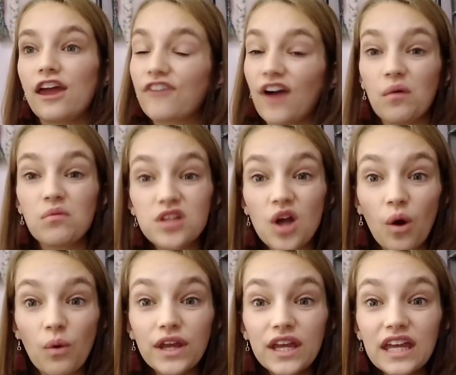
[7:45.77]
If I was
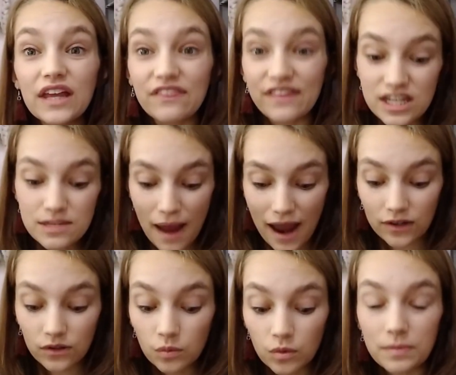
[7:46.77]
Joji, this
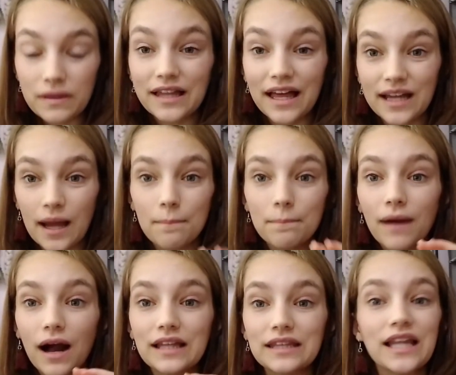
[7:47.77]
pattern would be like
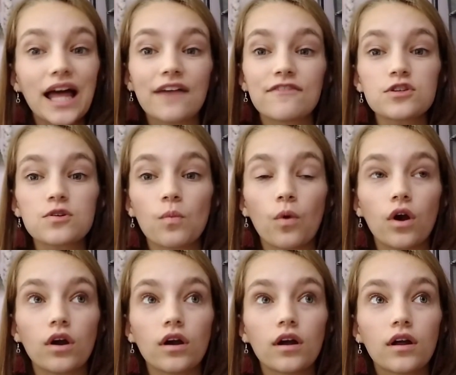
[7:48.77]
my life's
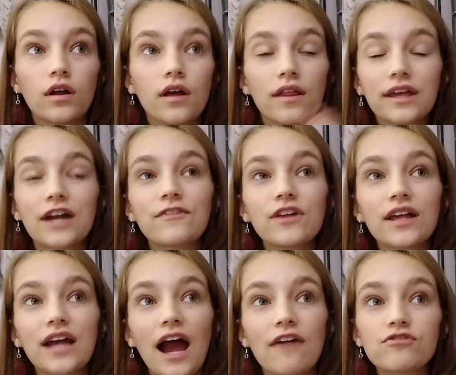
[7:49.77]
work. Like I feel
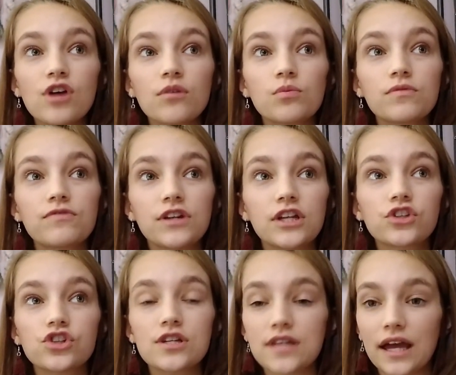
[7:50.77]
like after I would
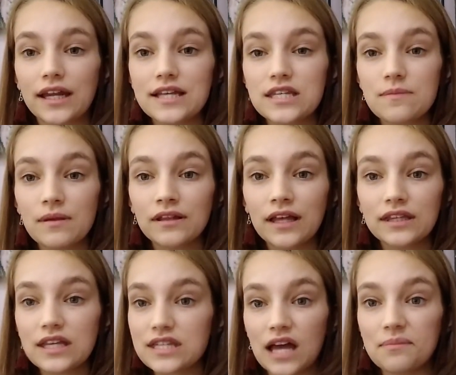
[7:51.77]
finish designing something
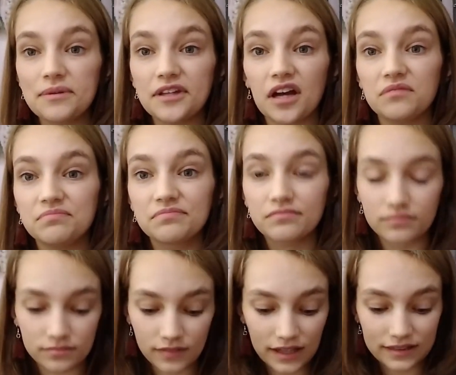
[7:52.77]
like this, I'd be done.
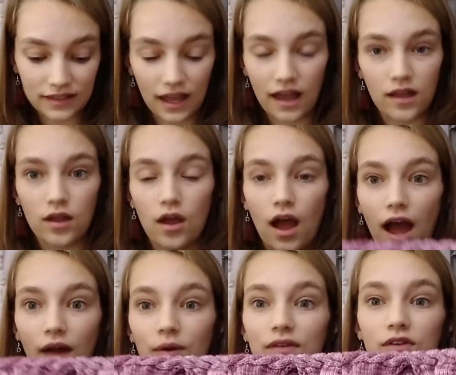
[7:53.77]
Like
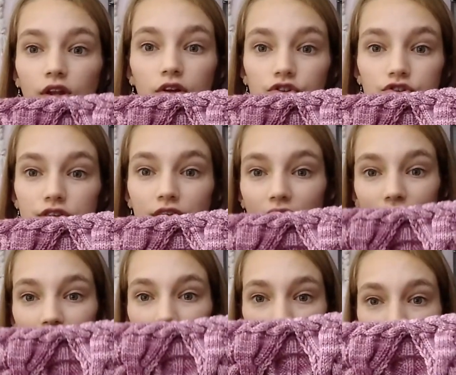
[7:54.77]
I don't even
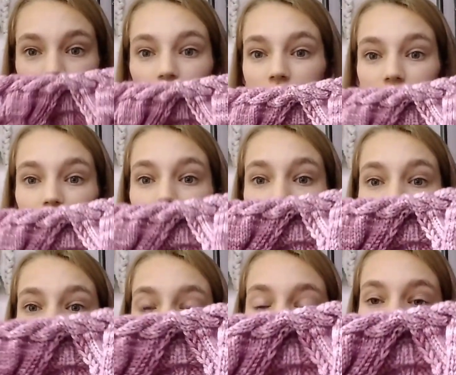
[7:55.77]
understand how she does it,
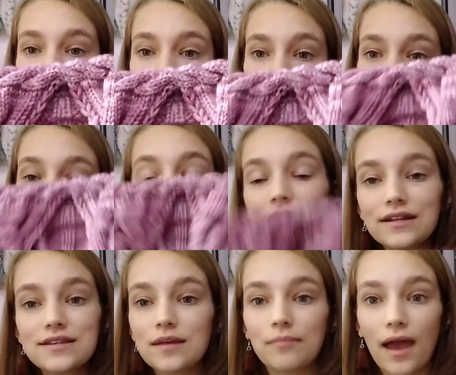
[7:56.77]
but I mean I
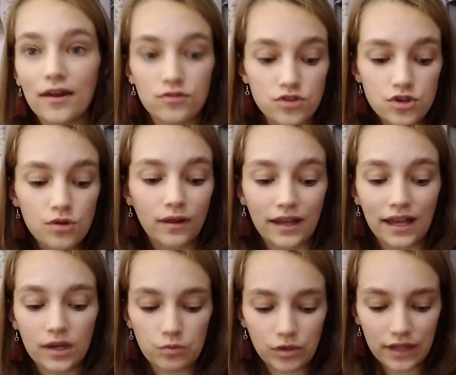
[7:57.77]
design patterns too, like
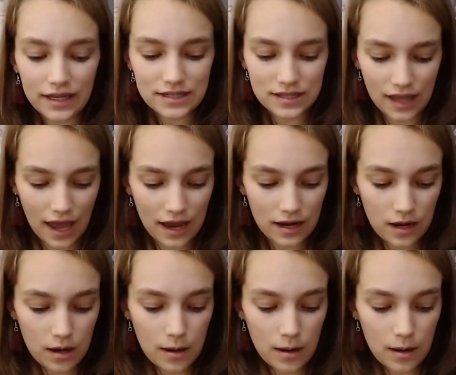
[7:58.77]
I can relate to that.